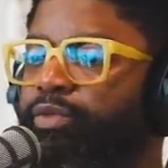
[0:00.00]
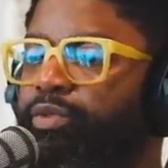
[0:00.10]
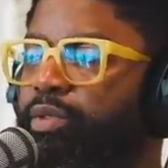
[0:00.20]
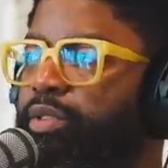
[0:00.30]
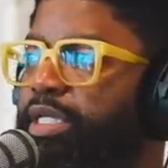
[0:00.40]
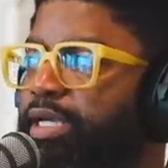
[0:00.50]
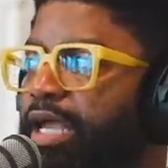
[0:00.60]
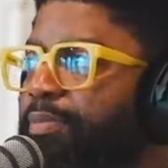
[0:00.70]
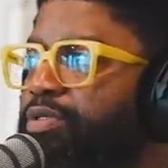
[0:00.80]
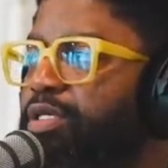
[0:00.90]
Well, that
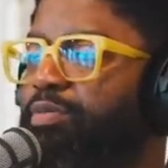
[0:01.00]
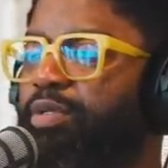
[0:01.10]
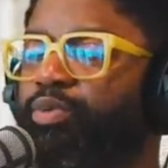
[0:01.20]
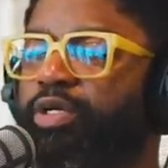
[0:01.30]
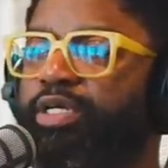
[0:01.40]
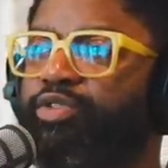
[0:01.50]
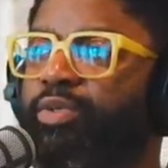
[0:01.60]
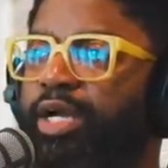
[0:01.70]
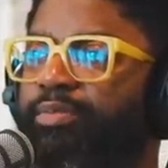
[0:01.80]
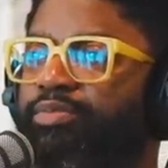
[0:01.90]
gap is going to be bridged
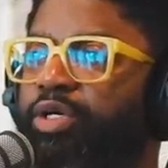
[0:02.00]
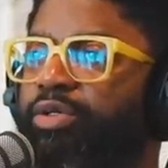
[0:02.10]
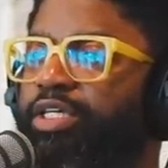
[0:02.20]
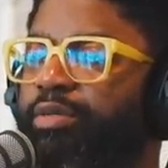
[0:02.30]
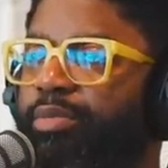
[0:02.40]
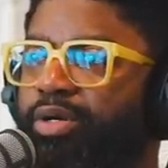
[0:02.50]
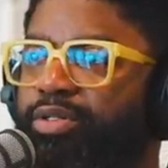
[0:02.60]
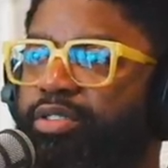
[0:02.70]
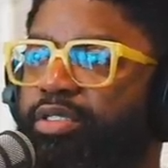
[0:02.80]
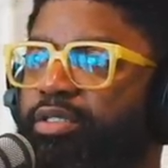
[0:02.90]
when I'm totally
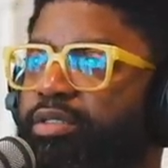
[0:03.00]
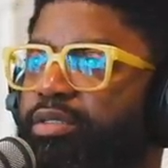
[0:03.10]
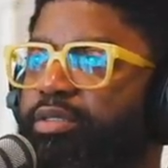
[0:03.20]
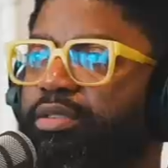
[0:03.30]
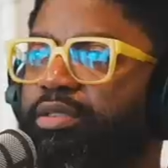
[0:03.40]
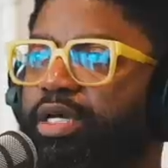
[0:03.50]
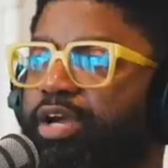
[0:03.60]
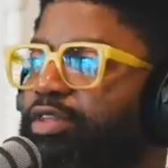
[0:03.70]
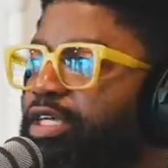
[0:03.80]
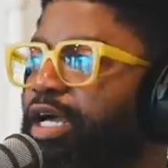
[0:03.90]
immersed in
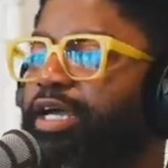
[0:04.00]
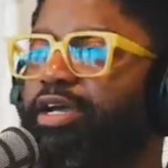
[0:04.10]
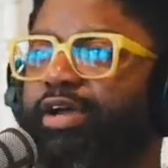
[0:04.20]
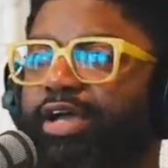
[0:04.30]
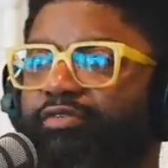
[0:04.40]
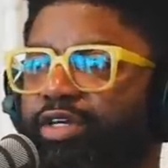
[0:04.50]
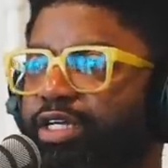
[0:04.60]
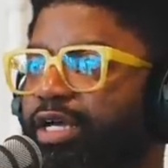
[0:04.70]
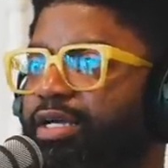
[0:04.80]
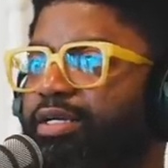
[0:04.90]
everything I hear every
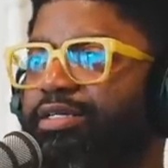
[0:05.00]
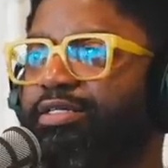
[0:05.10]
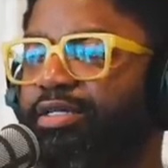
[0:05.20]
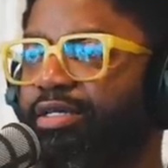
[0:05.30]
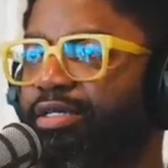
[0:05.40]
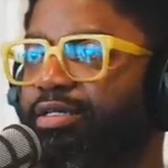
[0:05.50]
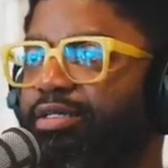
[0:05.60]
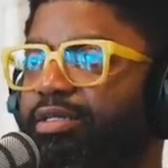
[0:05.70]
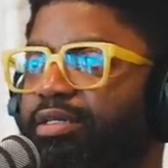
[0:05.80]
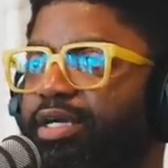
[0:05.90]
day is in
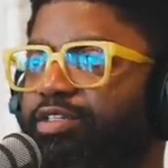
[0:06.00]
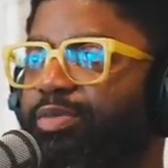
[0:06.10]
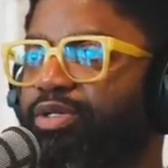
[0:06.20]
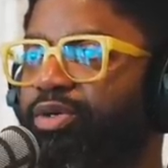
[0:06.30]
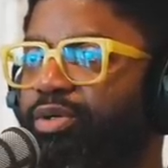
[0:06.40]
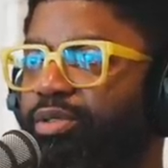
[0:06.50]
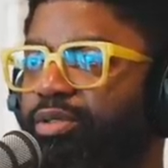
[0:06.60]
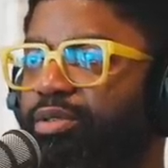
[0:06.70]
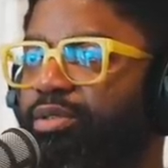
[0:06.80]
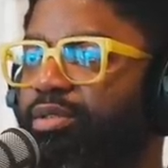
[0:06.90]
Espanol.
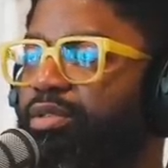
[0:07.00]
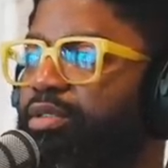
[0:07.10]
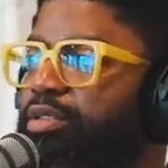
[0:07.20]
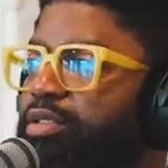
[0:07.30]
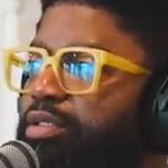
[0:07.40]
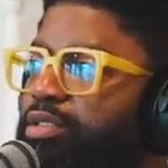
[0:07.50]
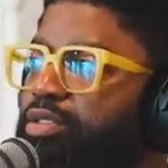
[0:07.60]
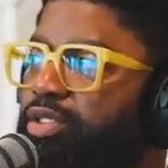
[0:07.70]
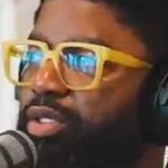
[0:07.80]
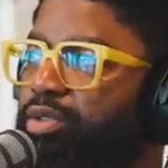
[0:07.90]

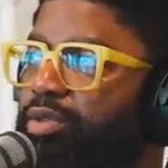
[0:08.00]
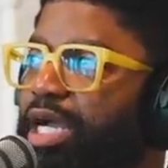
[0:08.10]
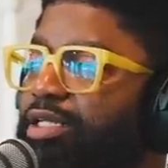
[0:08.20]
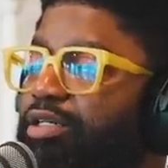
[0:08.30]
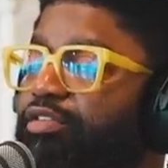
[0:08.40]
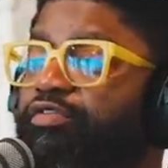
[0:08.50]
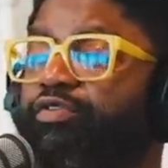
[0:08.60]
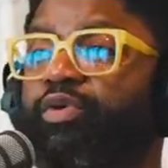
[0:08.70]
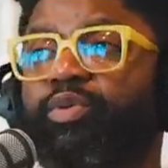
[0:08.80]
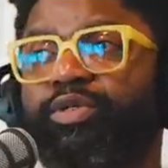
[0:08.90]
So I look
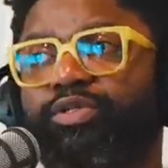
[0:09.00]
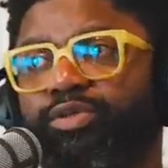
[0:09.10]
forward to